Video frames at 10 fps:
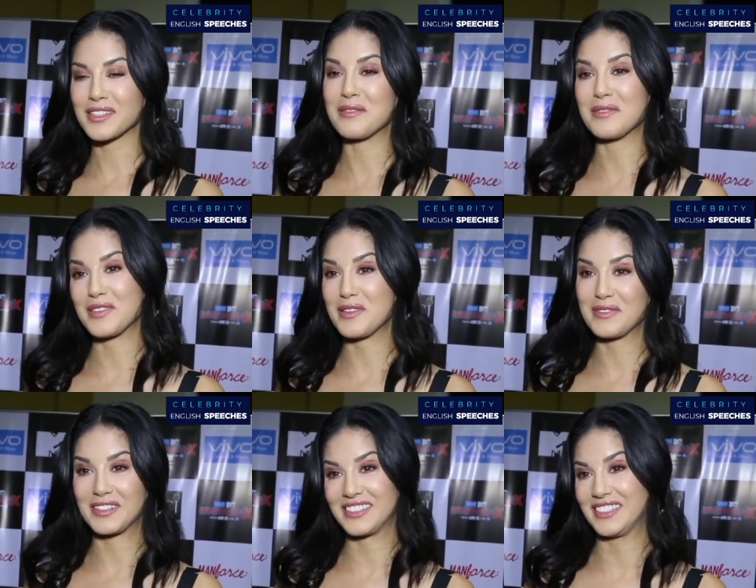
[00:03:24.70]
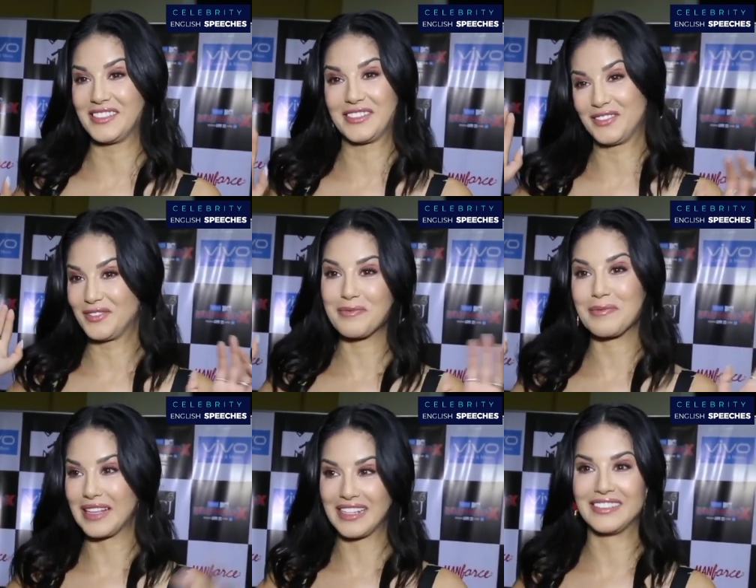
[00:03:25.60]
some of them are just
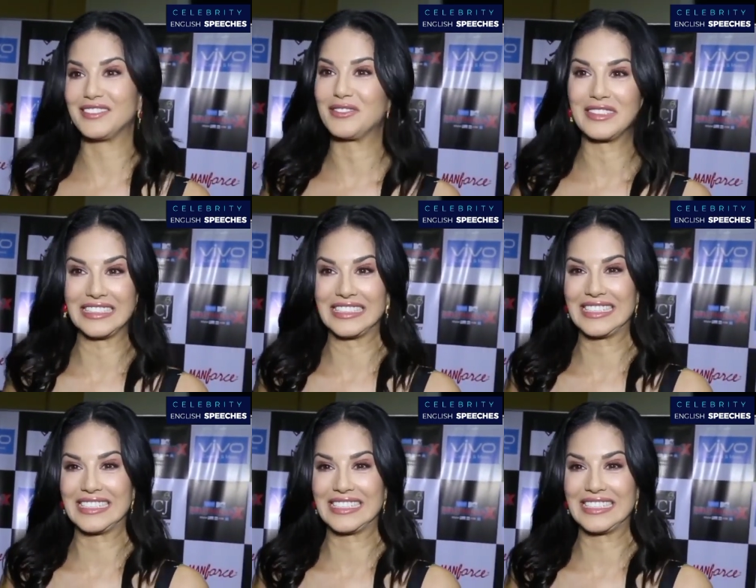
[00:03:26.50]
plain really